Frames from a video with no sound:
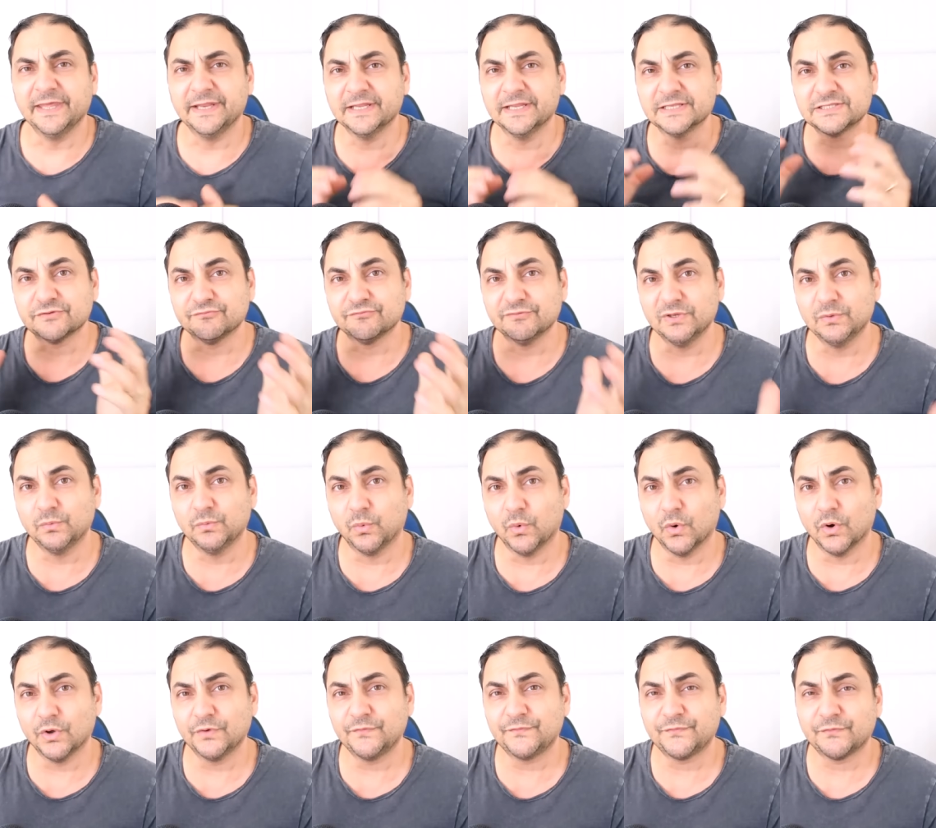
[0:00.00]
then as a
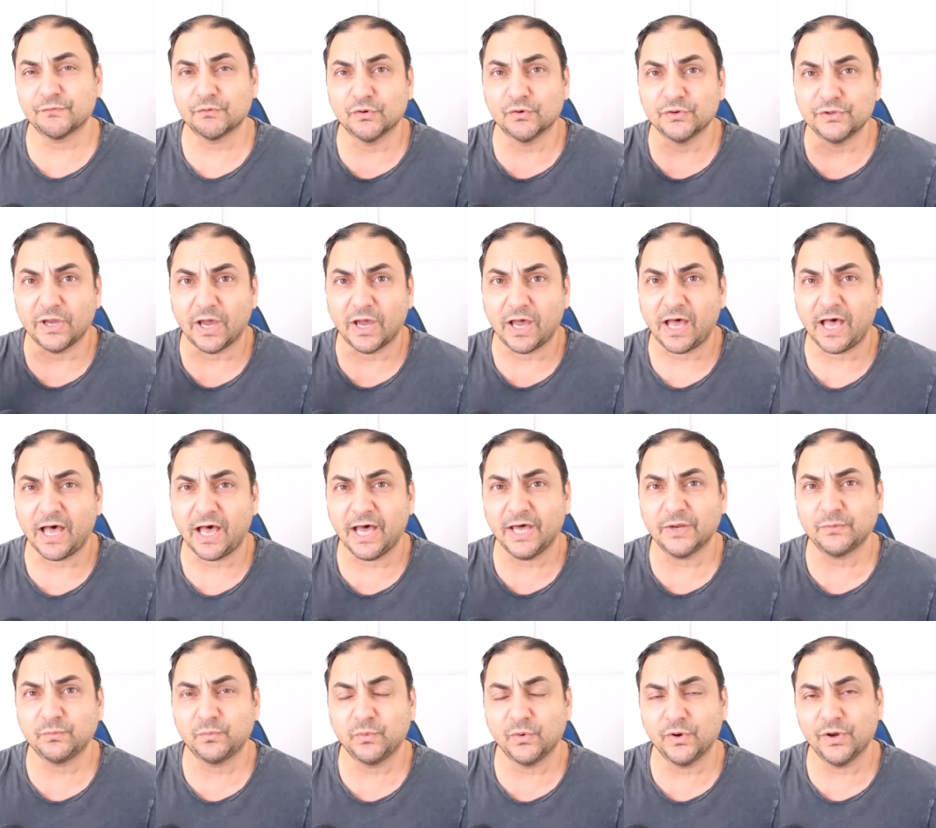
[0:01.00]
reward for all your
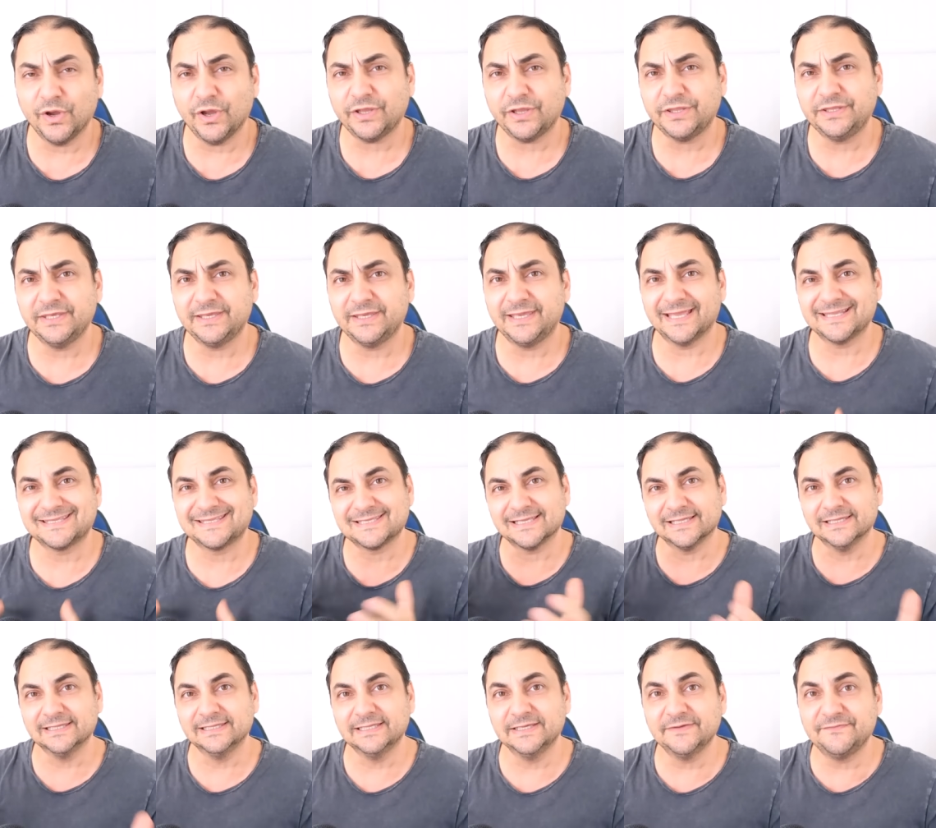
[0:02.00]
hard work, you get
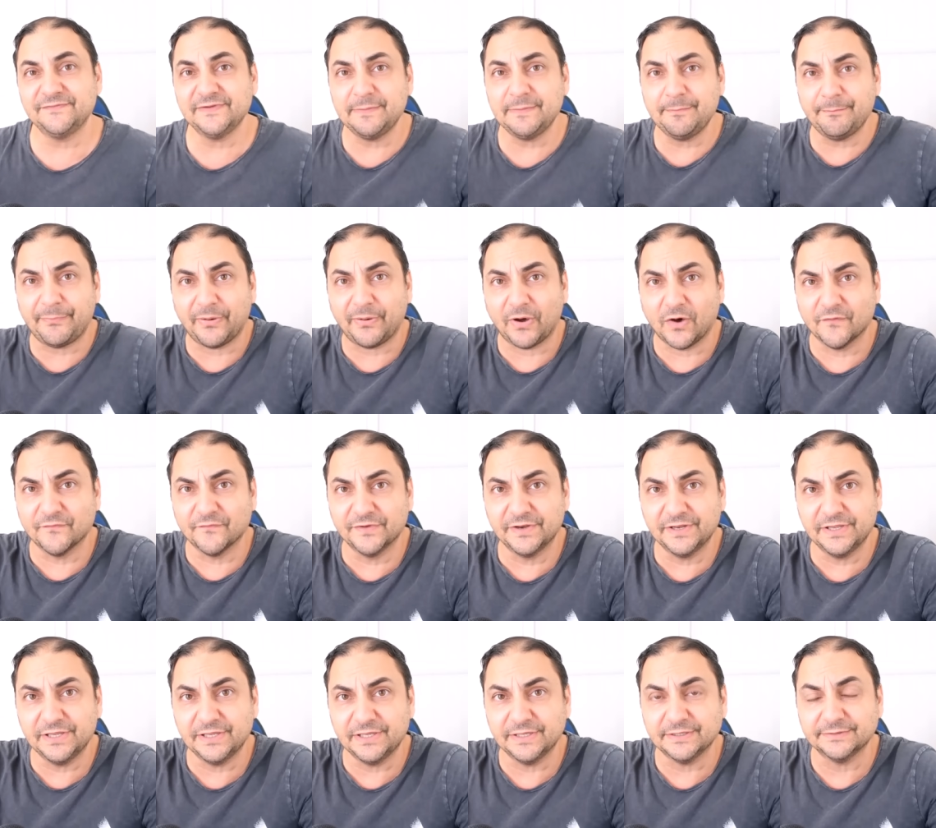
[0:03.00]
to live in
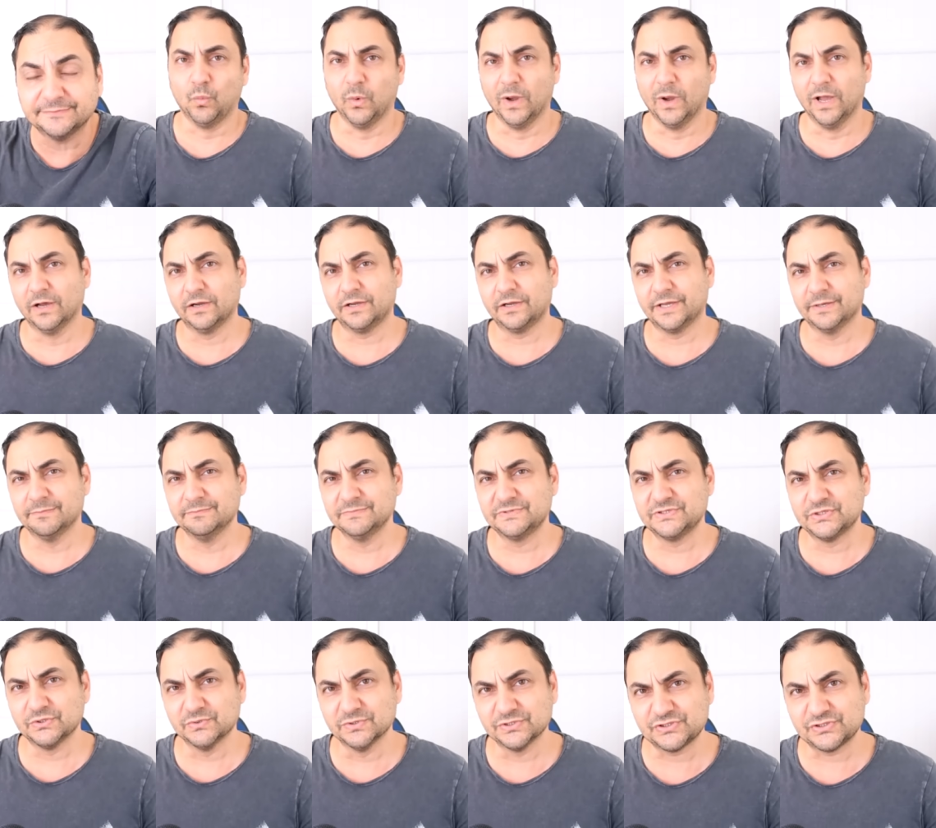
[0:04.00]
poverty. Welcome
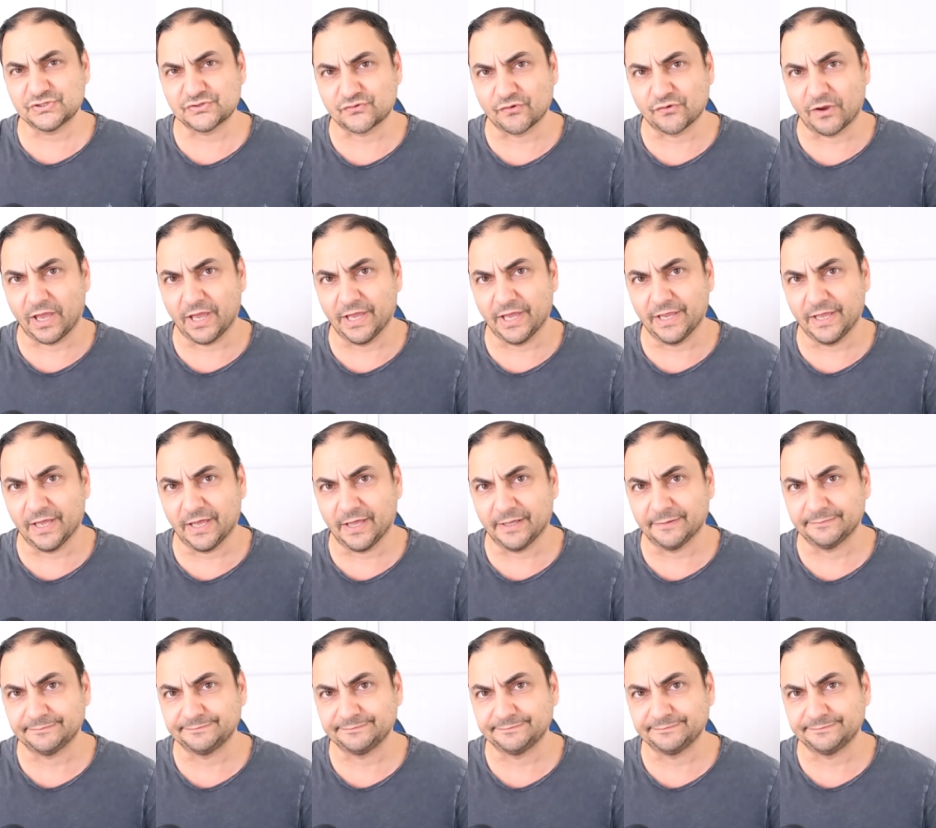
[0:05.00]
to Australia,